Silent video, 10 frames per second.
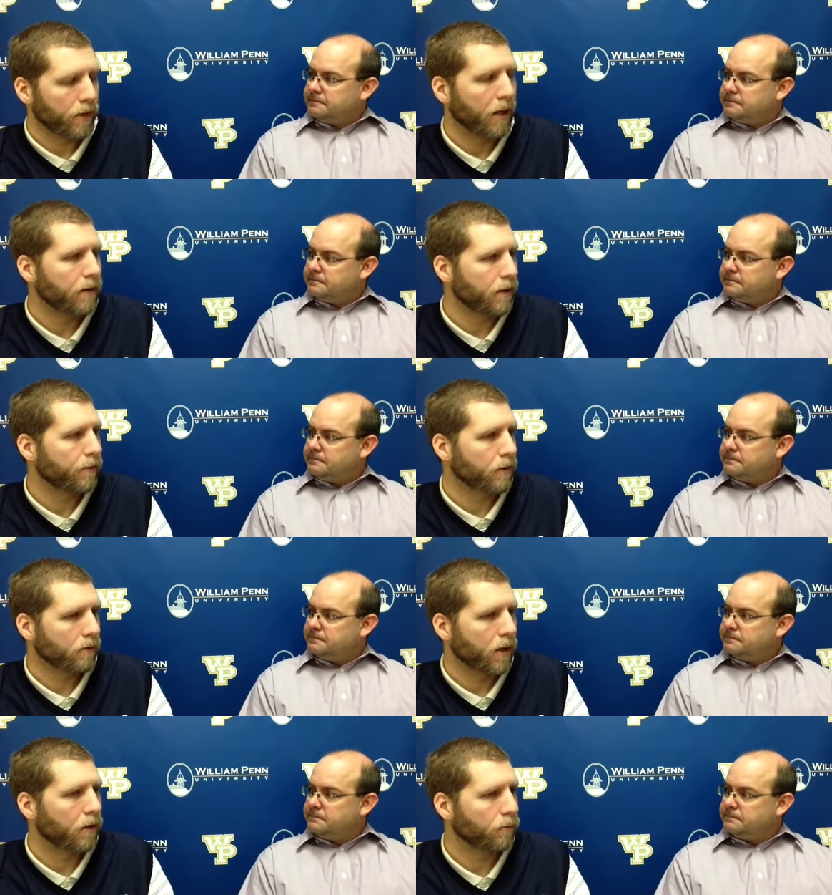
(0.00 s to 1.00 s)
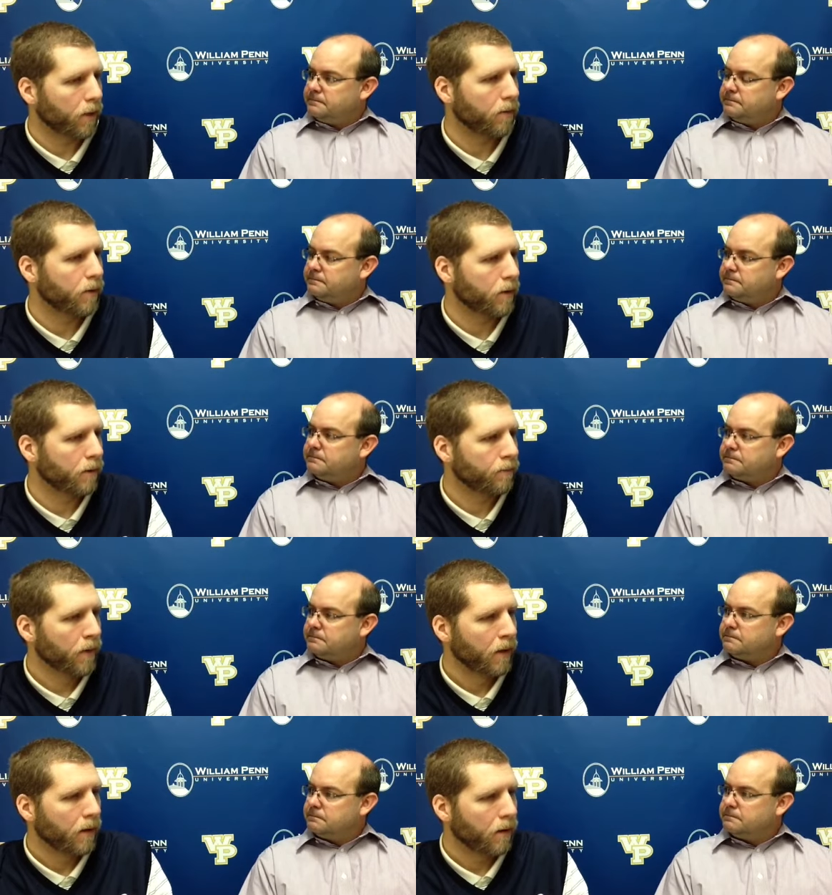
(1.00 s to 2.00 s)
Speaker 1: line, defensive line, probably the
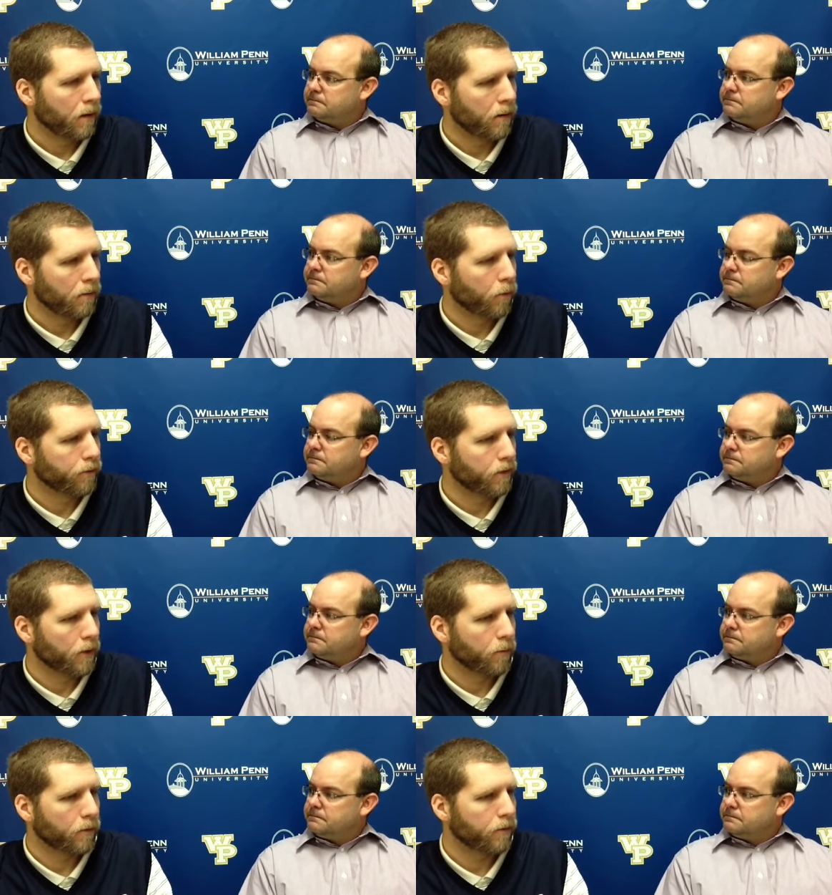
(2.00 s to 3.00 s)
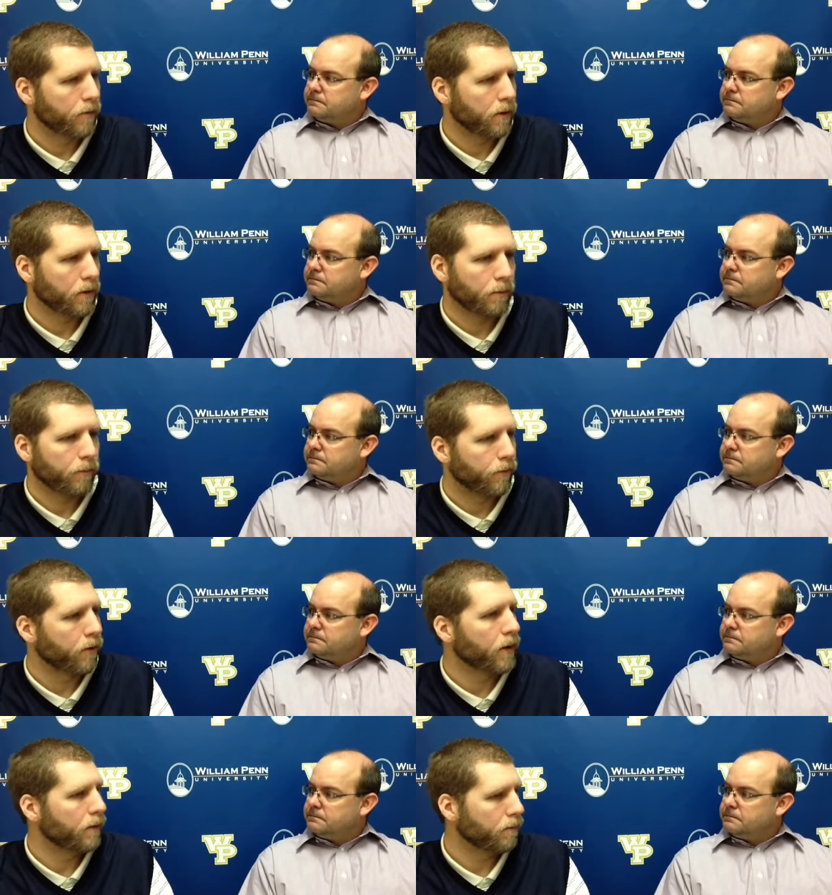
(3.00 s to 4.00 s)
um, the most numbers. Um, is there
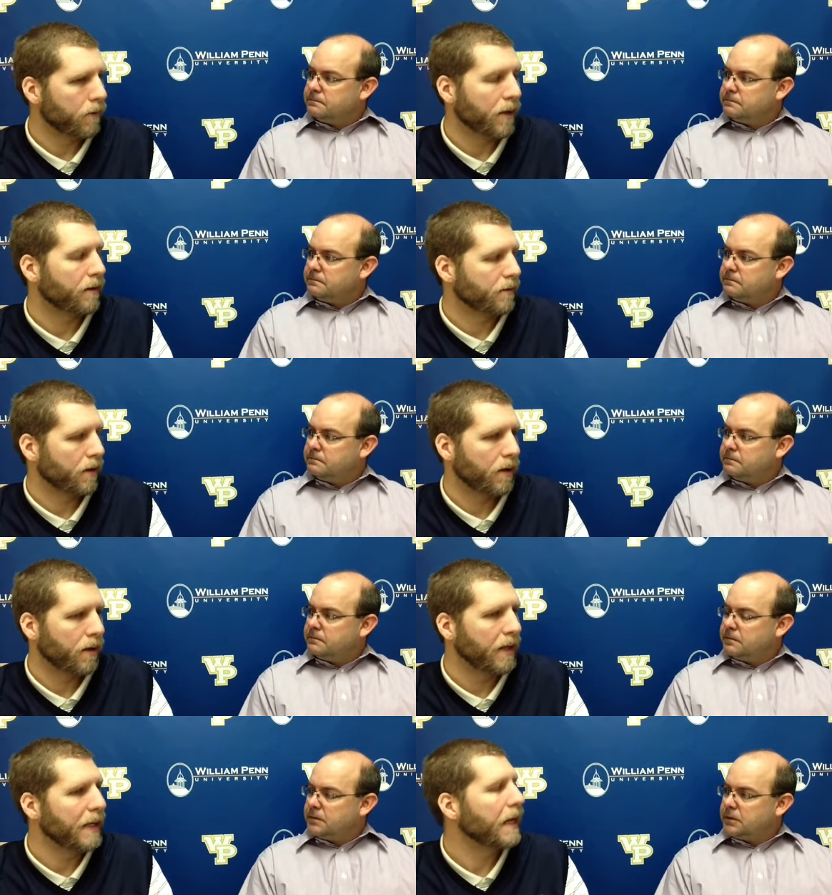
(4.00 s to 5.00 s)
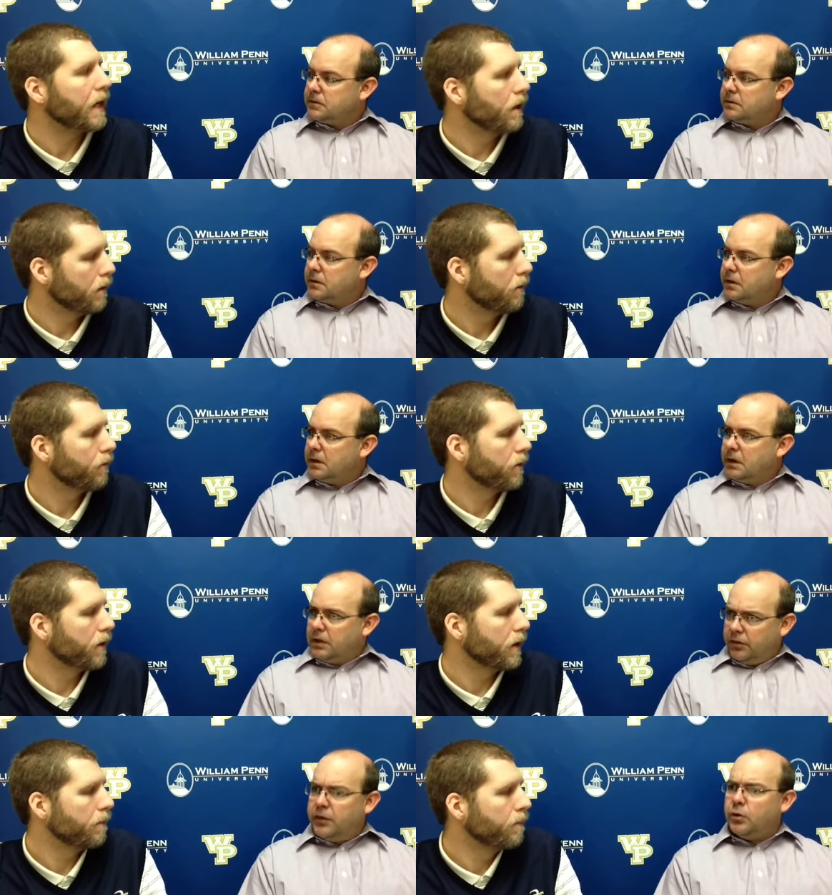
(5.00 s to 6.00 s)
any, like I said, any need for the
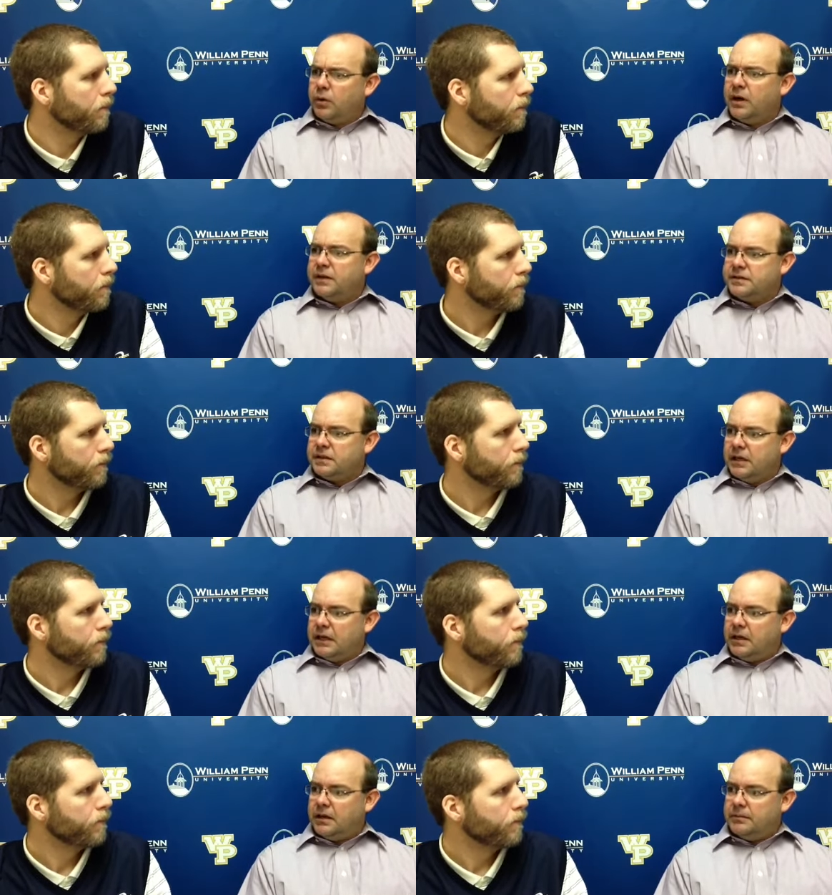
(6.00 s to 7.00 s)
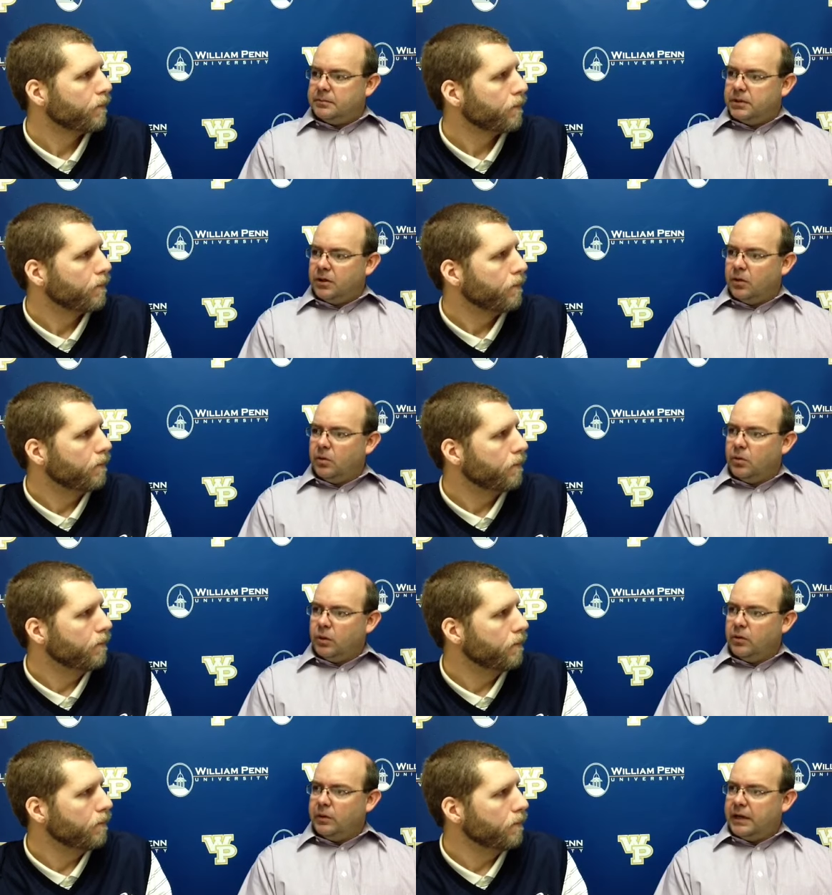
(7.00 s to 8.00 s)
team? There
Speaker 2: was. Um, you know,
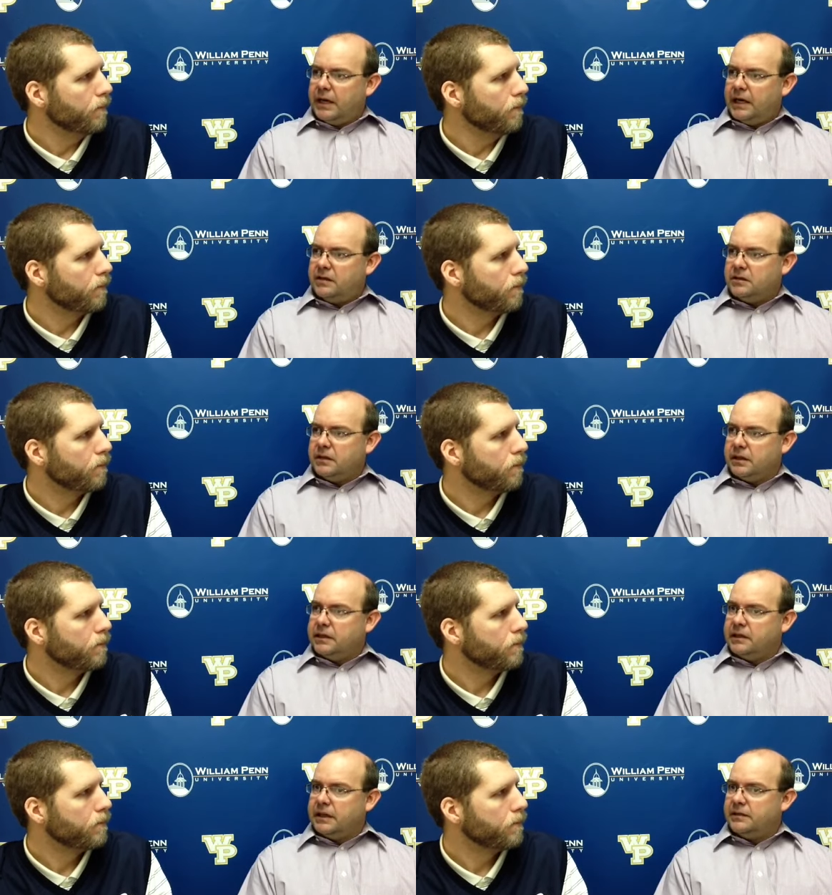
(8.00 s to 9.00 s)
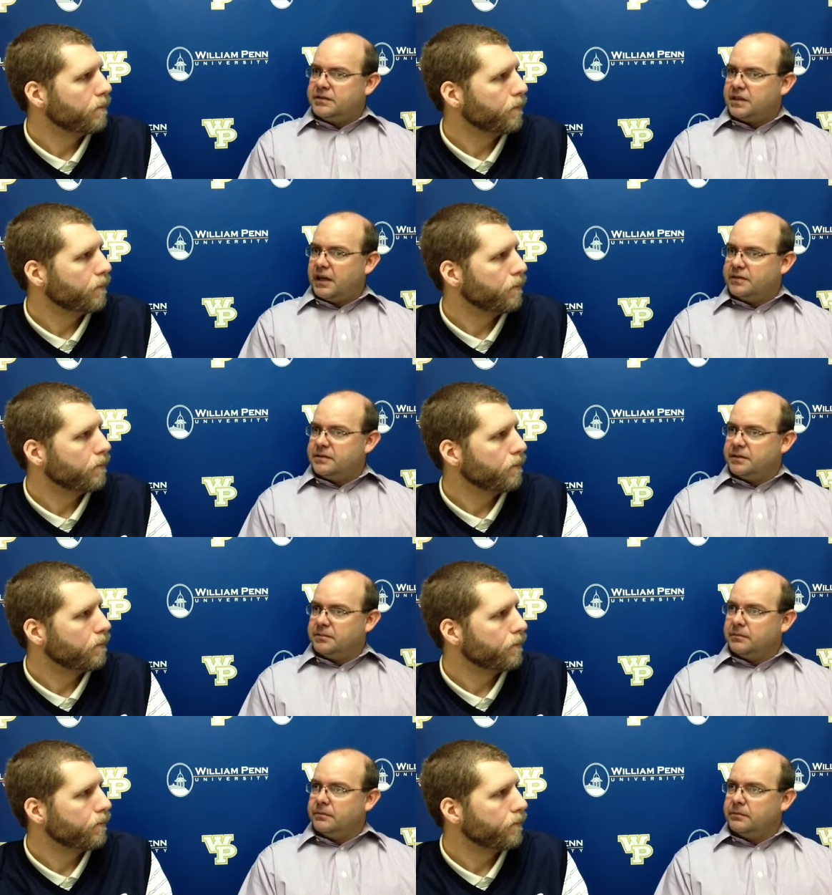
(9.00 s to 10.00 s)
we went out and, and sought
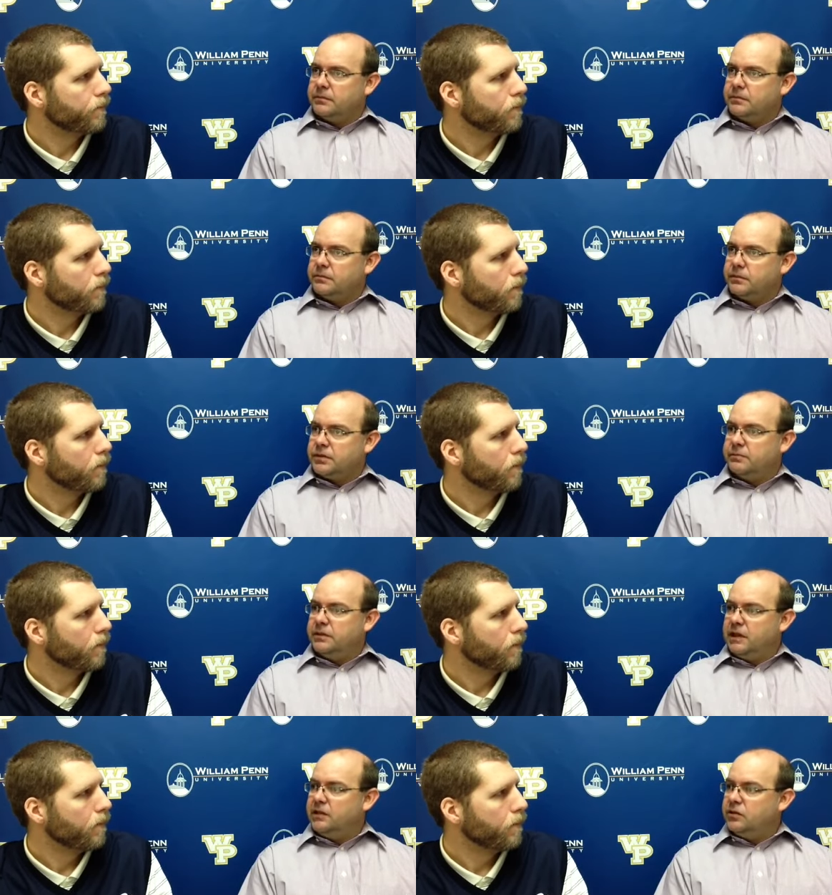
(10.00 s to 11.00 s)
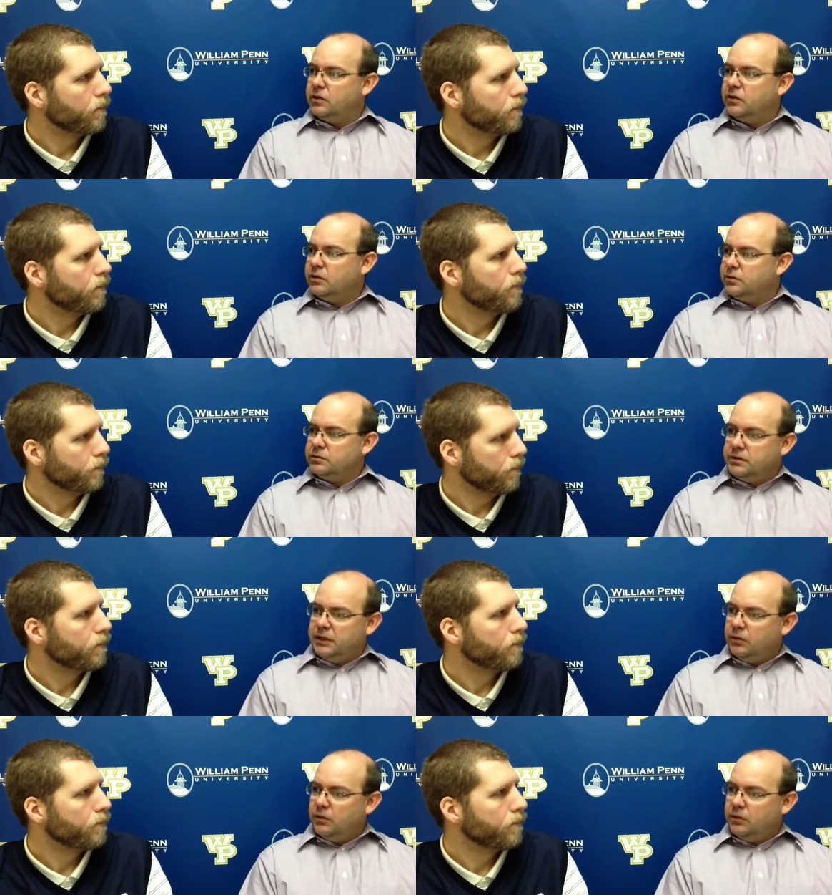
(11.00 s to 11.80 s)
some some D two, D